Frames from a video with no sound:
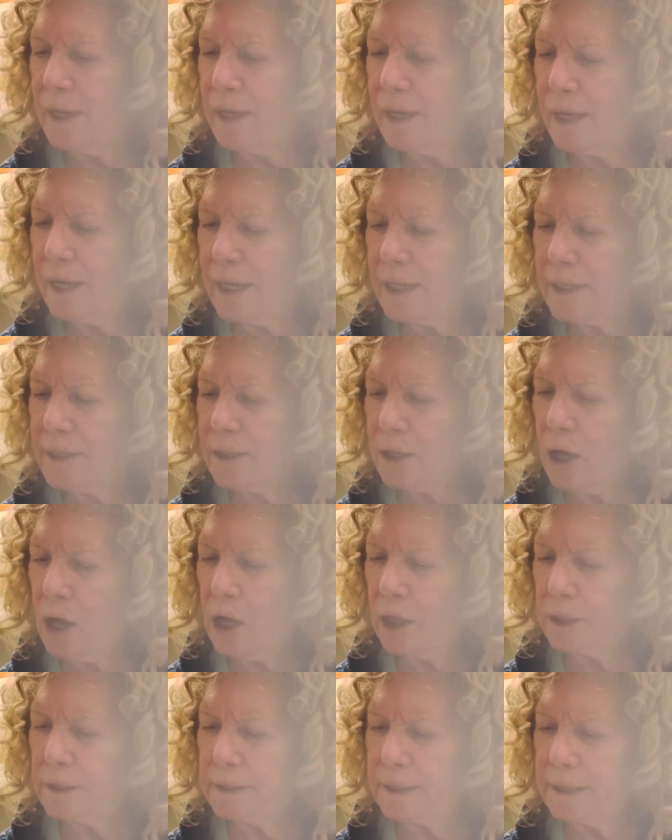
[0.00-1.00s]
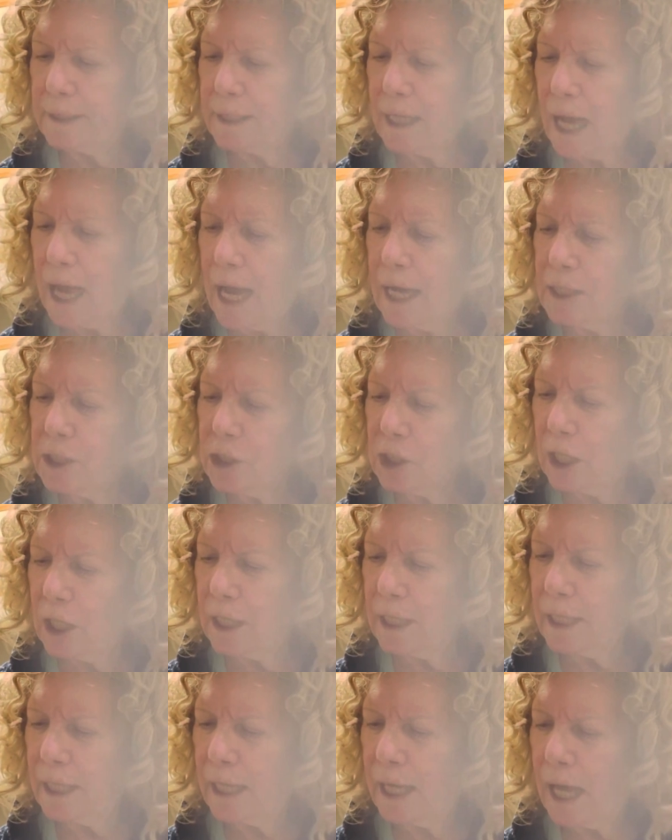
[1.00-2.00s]
it's called the Asha
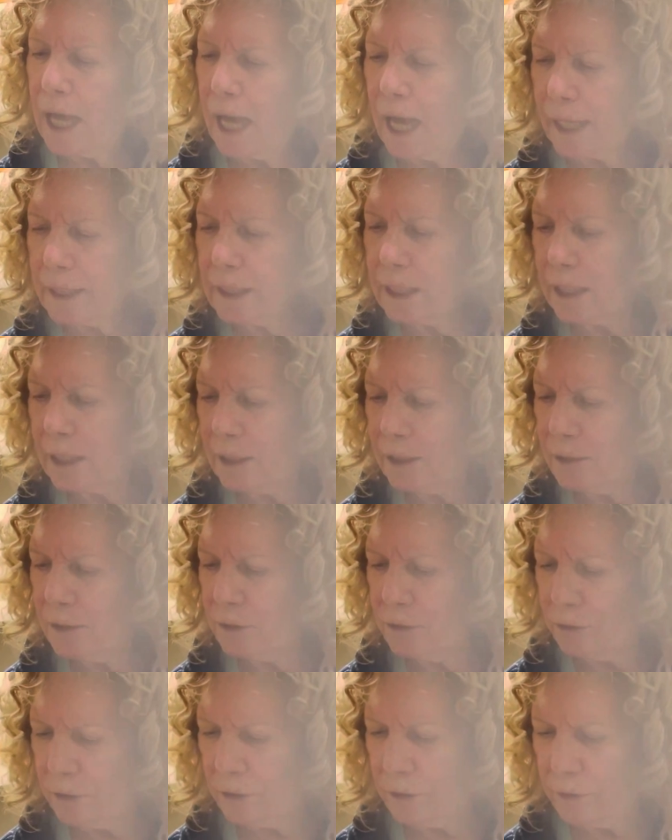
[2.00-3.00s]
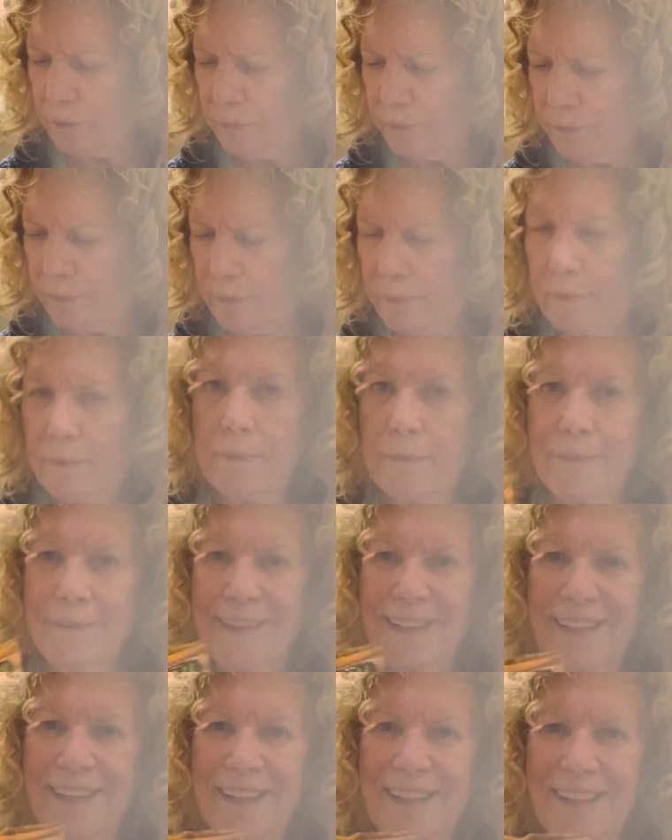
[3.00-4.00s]
Haka noodle,
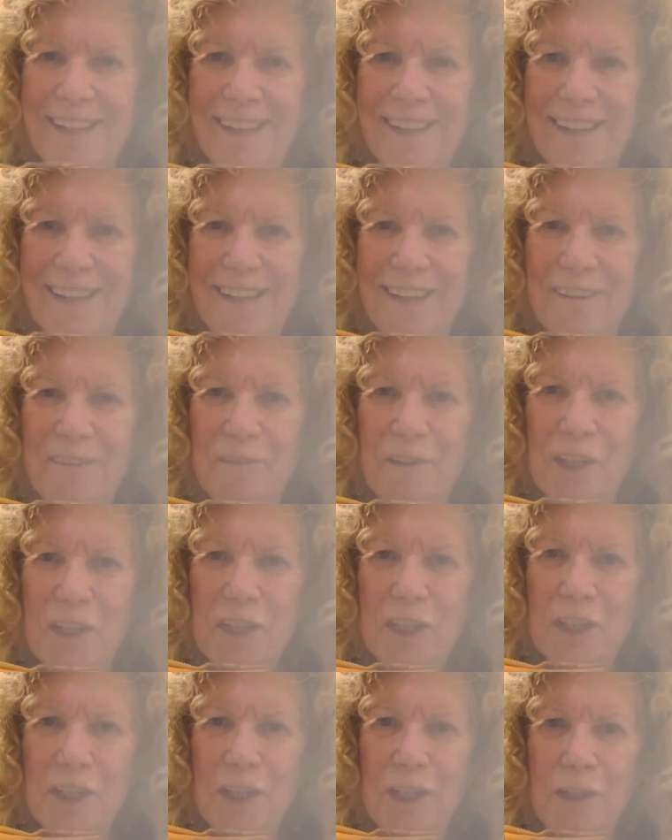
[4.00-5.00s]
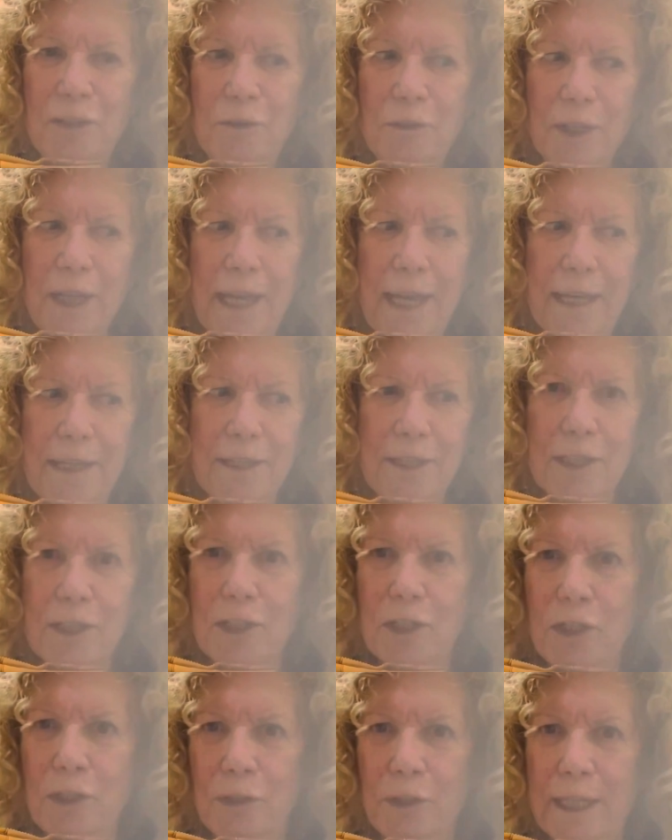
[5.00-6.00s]
which you can just
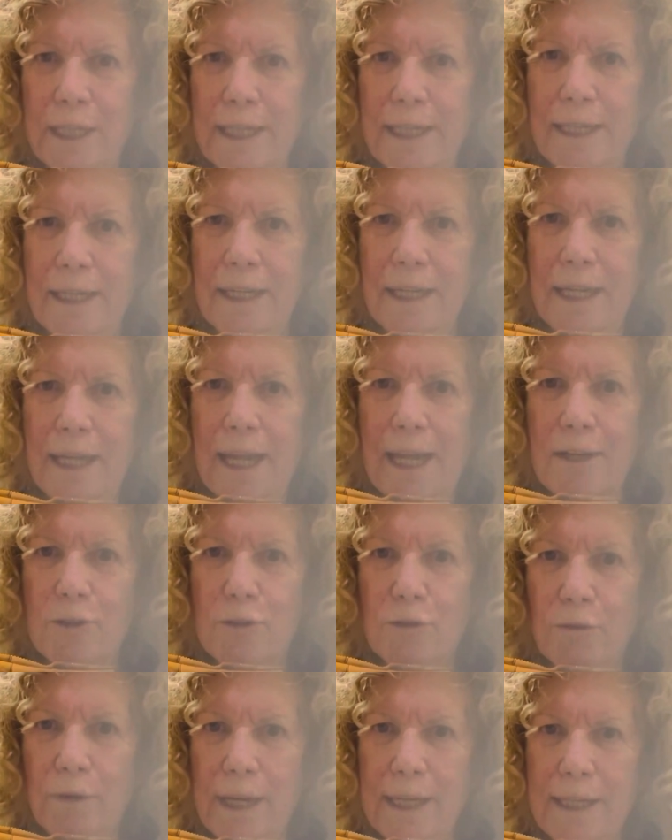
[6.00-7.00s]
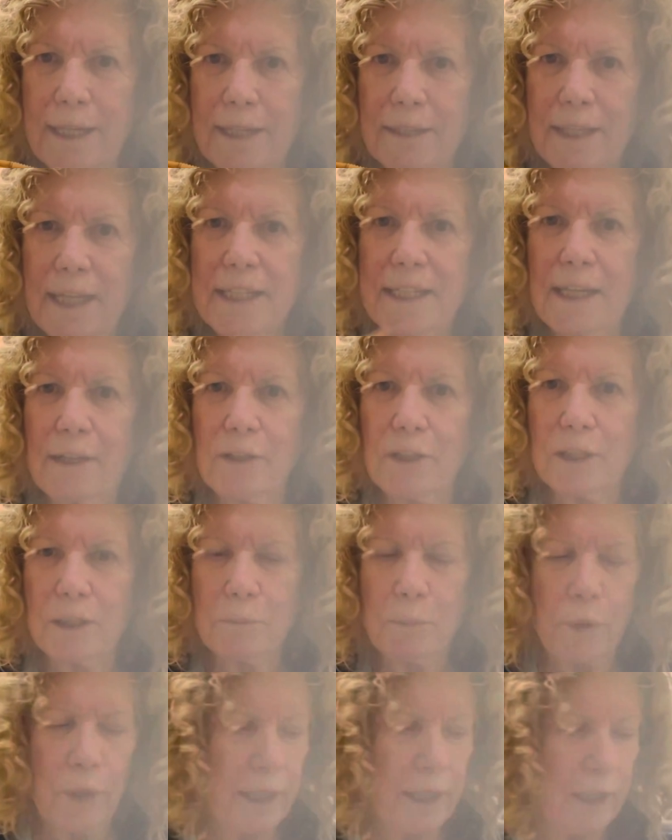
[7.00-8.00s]
nuke it and drain it. They tell you to boil it,